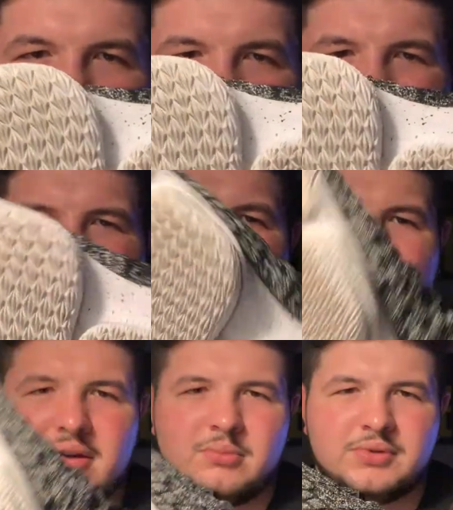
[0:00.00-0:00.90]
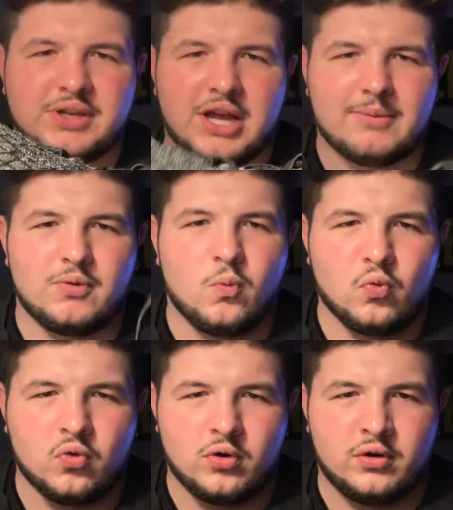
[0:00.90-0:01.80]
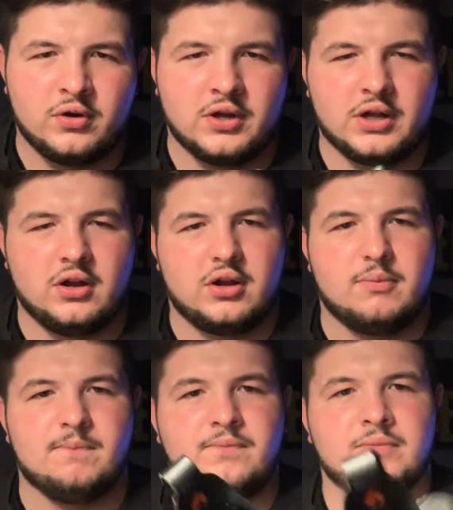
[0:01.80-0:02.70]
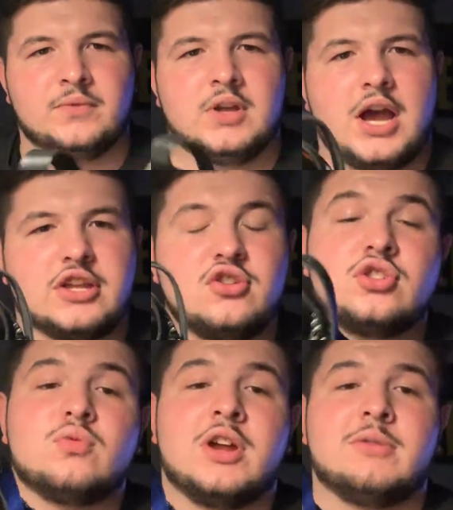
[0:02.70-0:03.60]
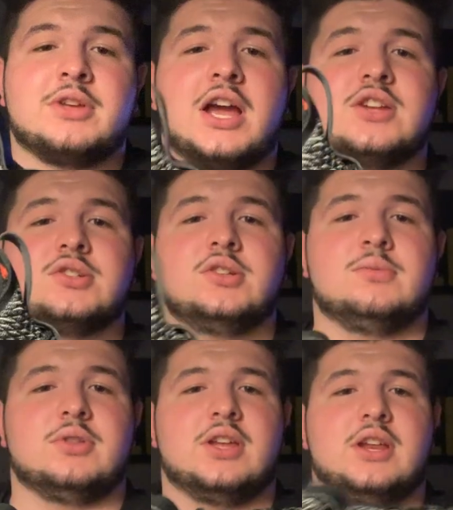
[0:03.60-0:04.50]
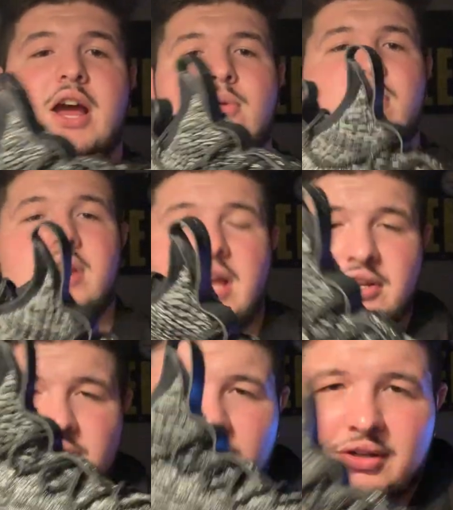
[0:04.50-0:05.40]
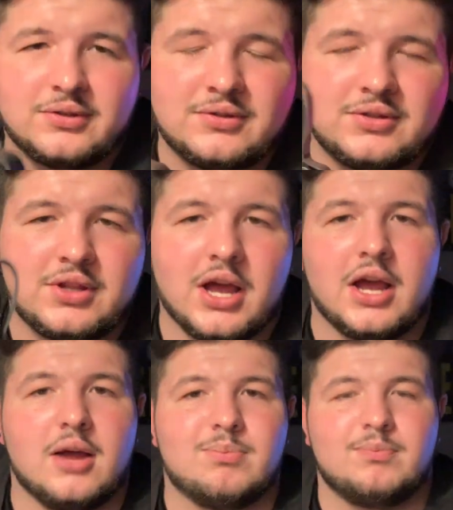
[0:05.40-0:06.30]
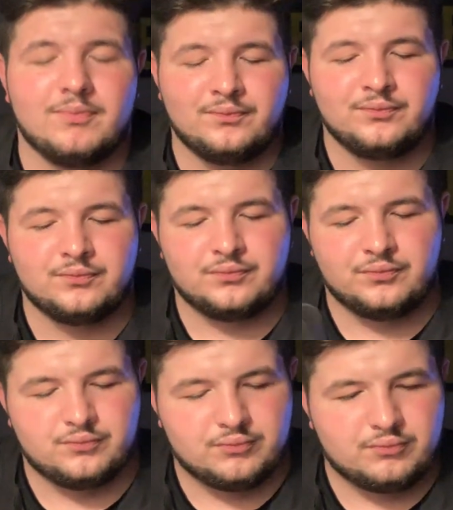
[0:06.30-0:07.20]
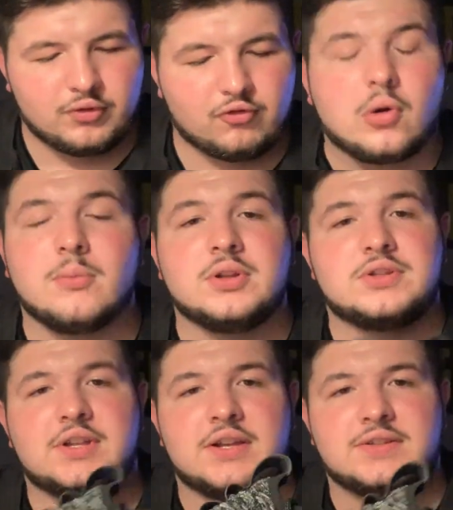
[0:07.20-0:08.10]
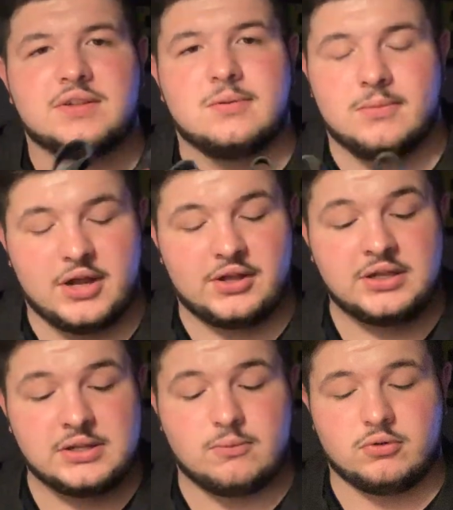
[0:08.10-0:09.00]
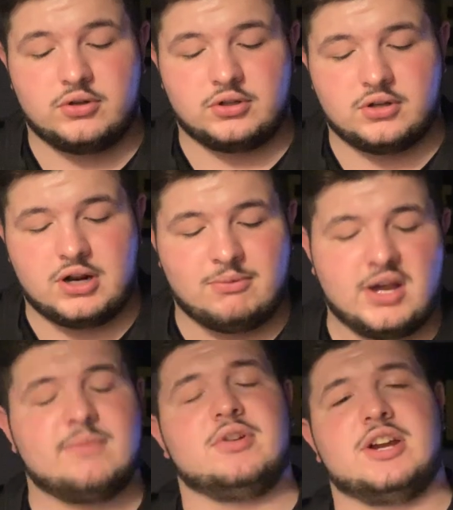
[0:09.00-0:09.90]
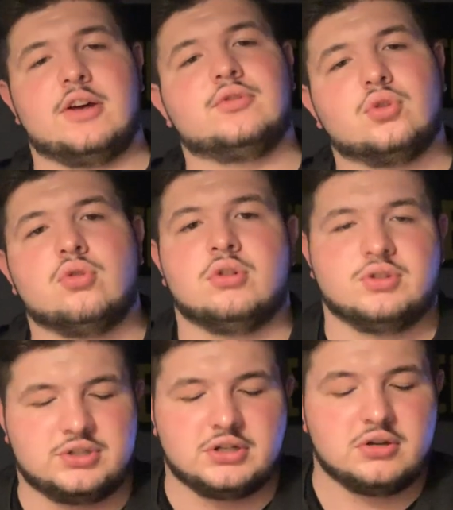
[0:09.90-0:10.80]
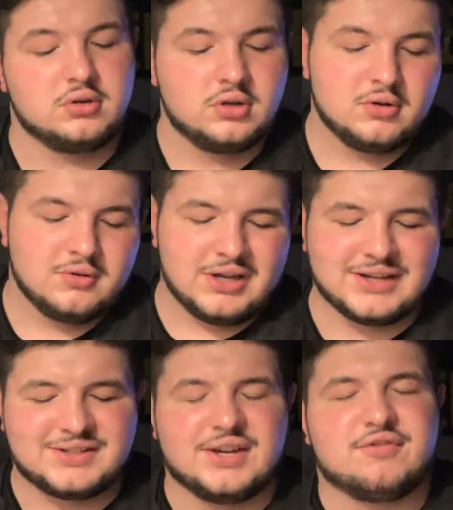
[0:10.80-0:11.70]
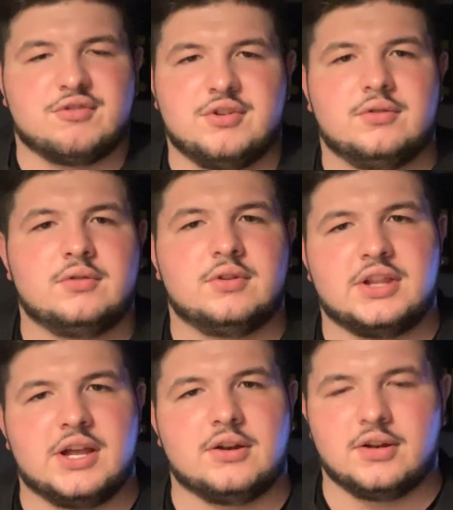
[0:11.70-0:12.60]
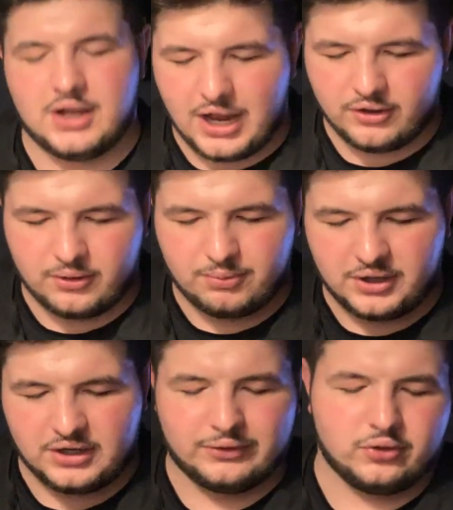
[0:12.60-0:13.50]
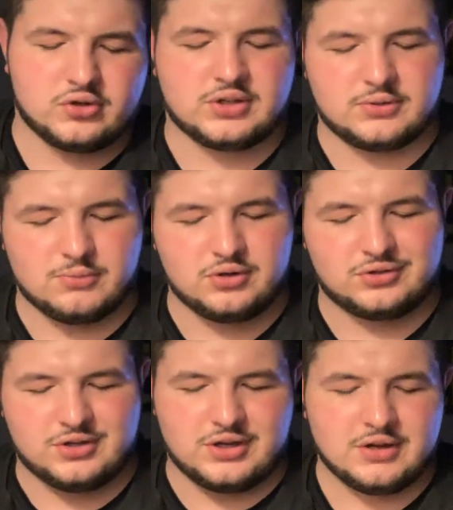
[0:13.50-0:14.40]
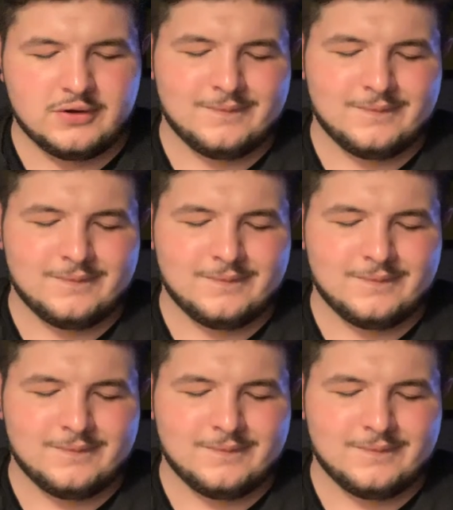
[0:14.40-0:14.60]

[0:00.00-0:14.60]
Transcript: by the bottoms, they have been worn. Um, I used to wear them casually, but then I wanted to actually uh, performance test them, and they did really good. I mean, I played outdoors, so that's different than how they play indoors because mostly